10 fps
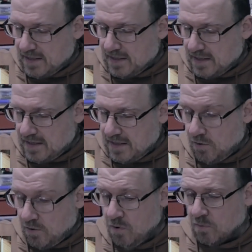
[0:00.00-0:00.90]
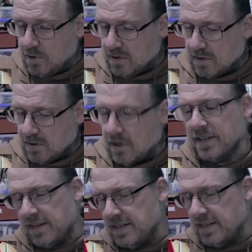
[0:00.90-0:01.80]
oh, oh
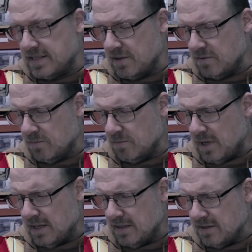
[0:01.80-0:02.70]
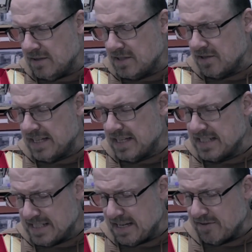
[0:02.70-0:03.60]
no, it's still one. So that's a
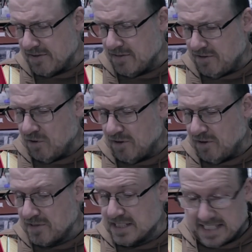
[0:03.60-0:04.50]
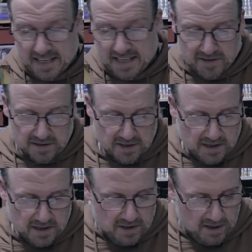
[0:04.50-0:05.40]
seven, four, five, six, seven.
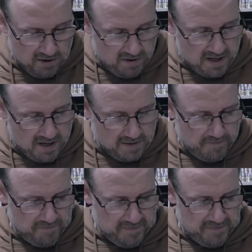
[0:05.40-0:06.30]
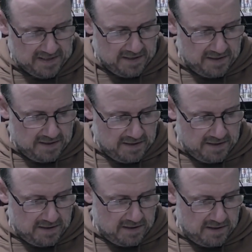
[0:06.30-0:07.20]
All right.
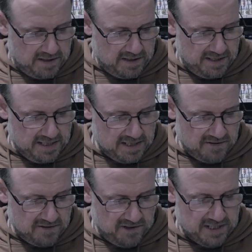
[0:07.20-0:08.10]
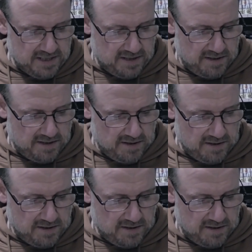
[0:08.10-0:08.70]
I, think he's going to fight us.